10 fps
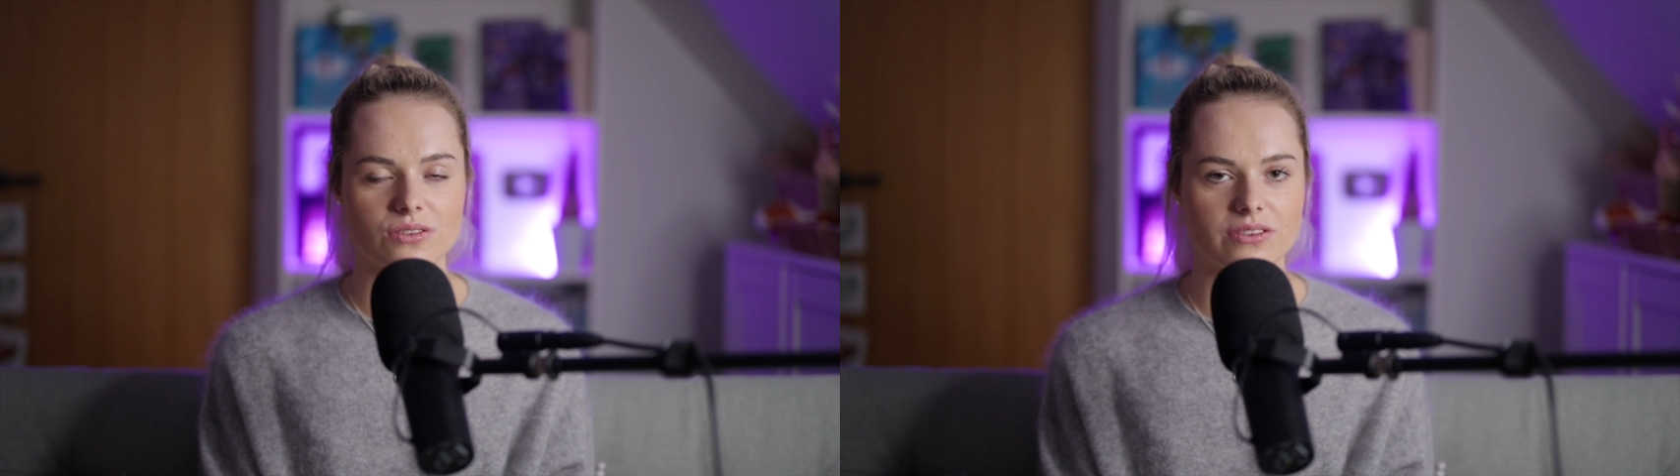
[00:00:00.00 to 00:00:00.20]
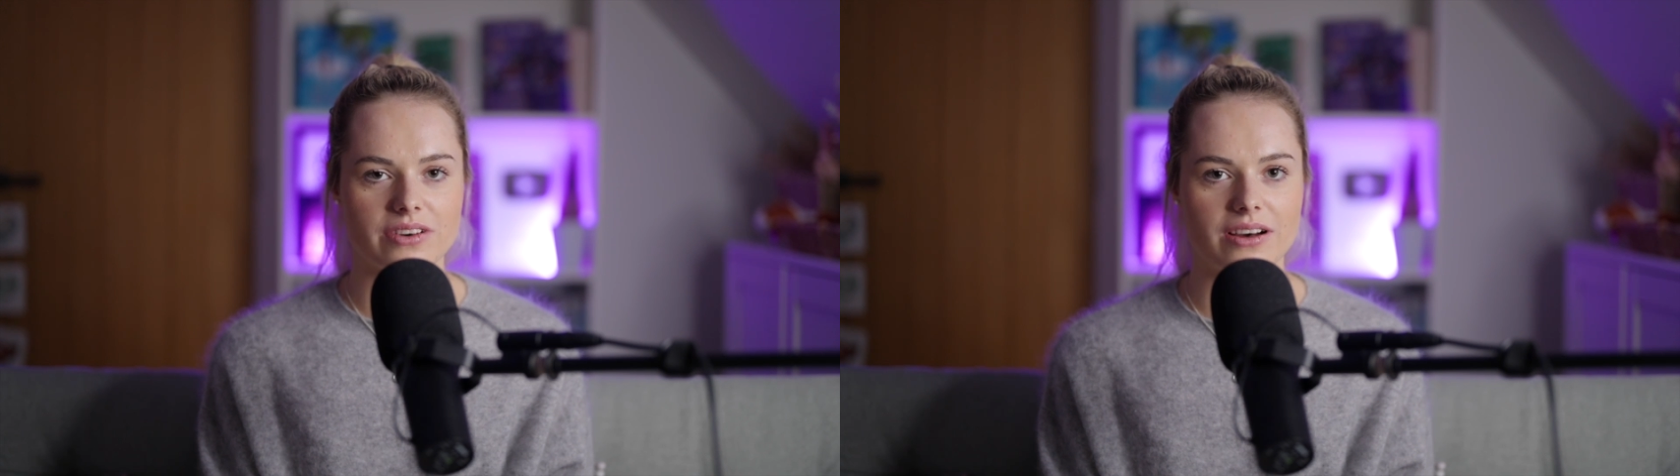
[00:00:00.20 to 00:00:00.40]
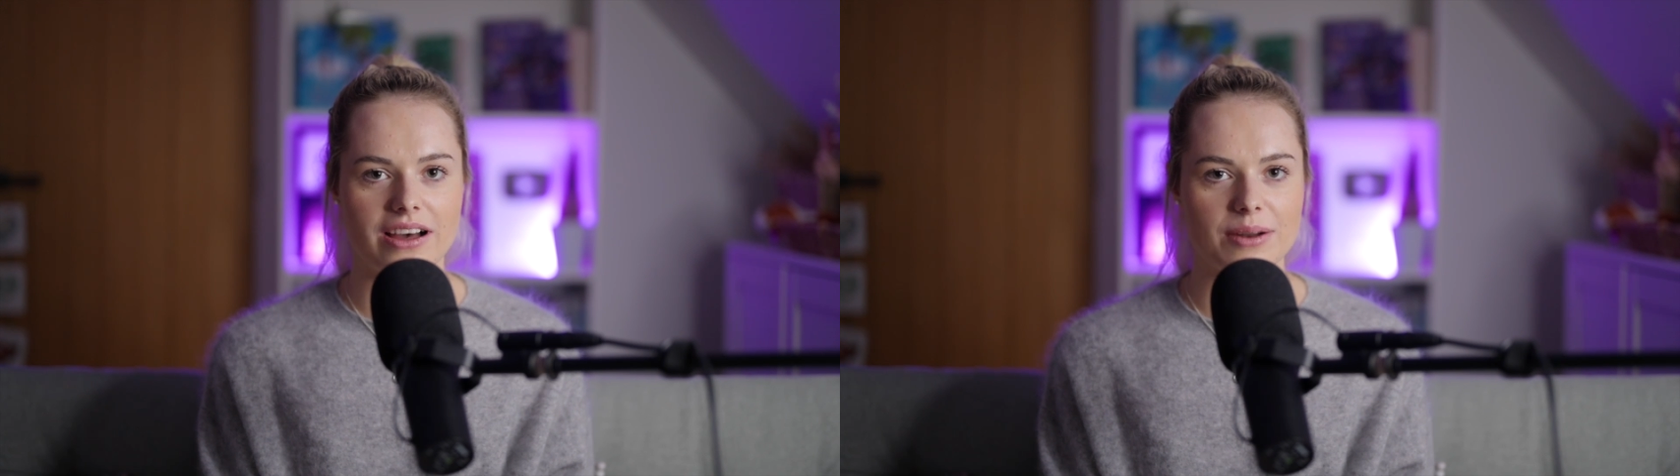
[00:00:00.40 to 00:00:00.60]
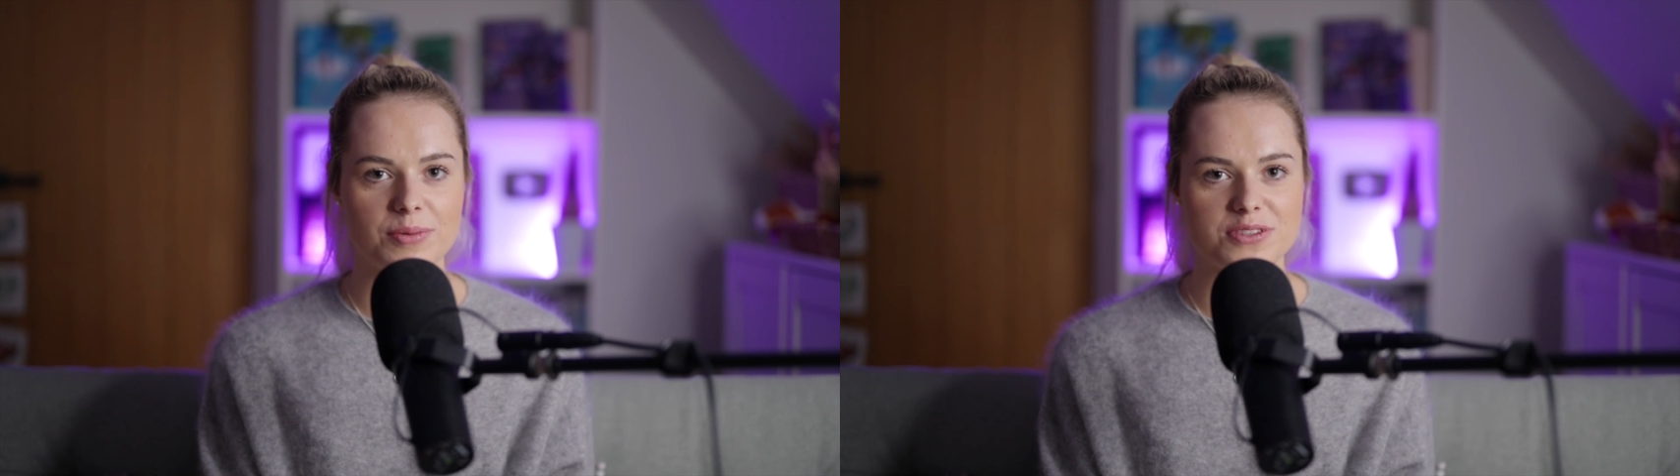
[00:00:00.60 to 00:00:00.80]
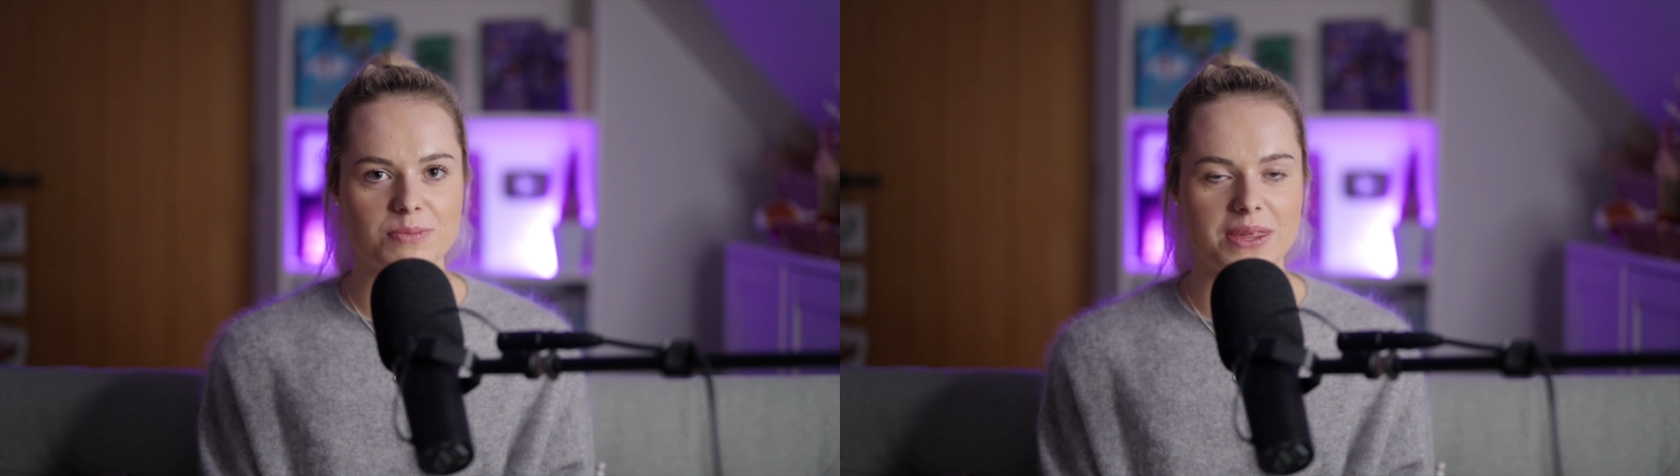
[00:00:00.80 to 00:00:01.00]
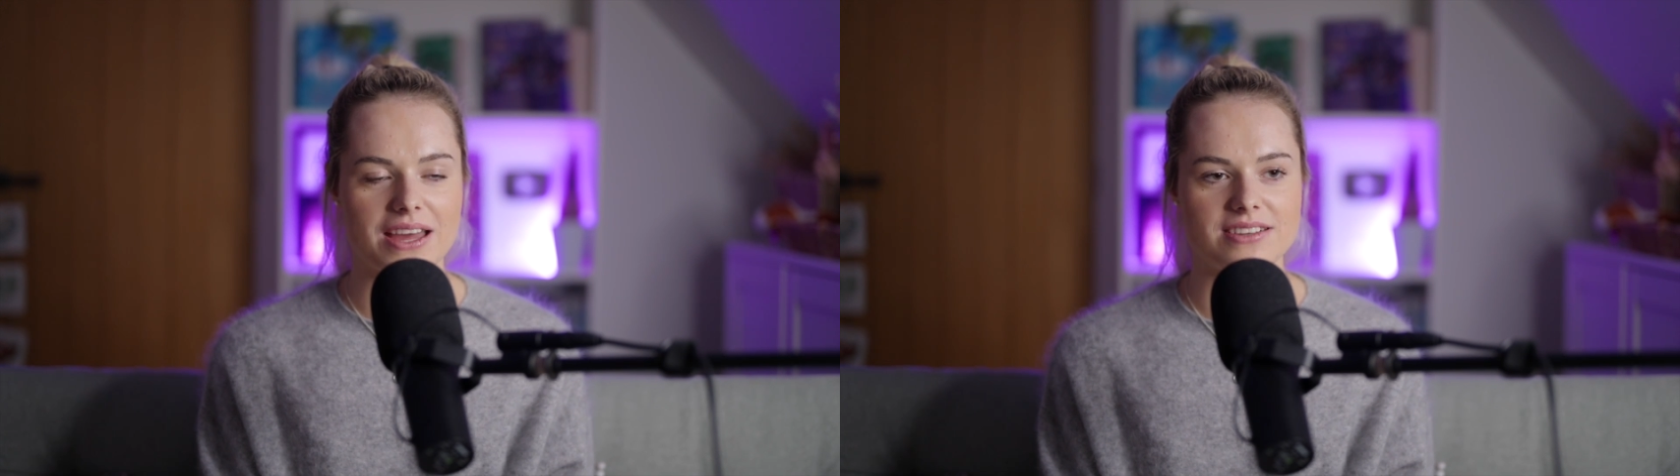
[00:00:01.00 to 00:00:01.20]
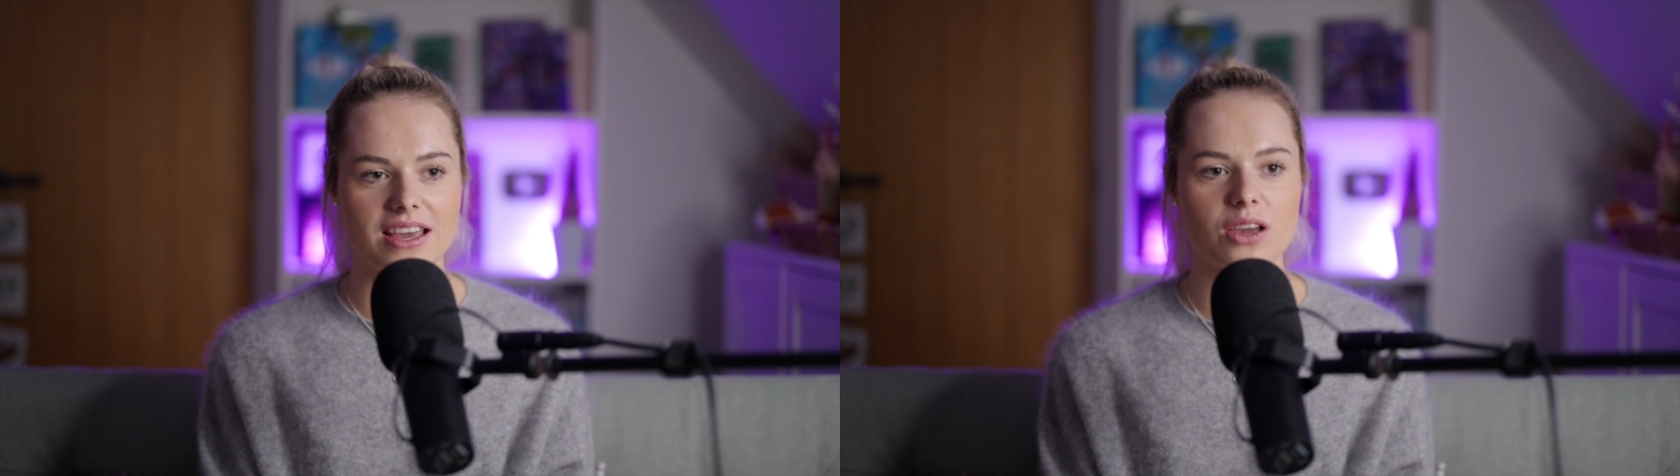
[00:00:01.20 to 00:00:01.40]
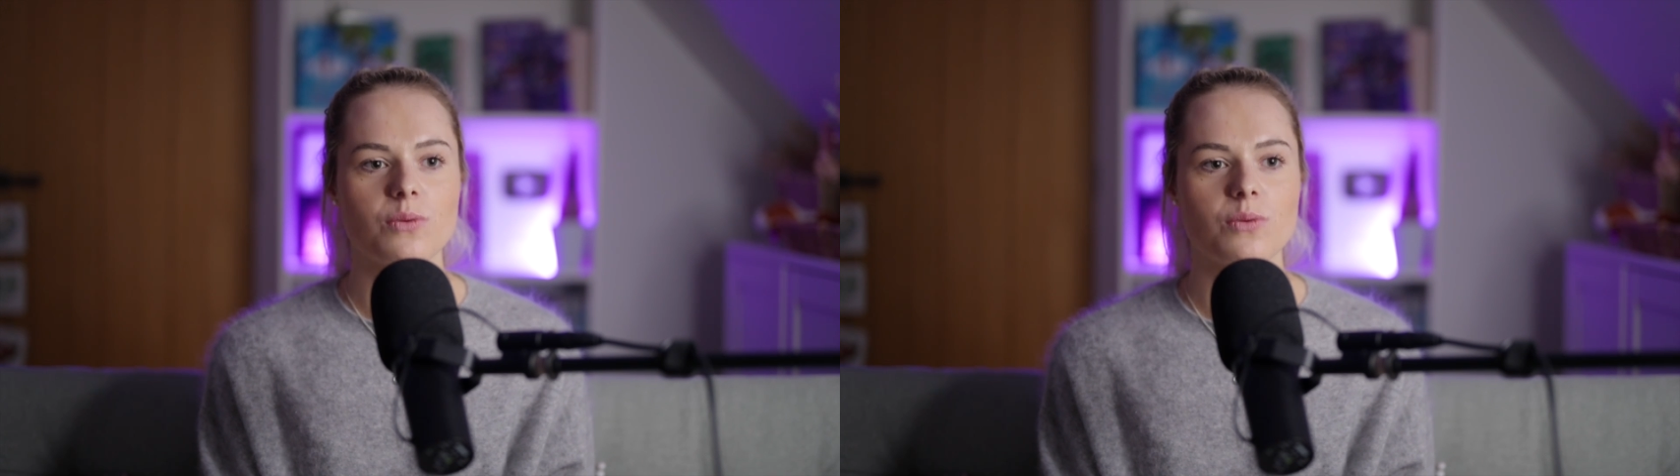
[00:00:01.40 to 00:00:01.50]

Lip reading: All of our animals are pathetic.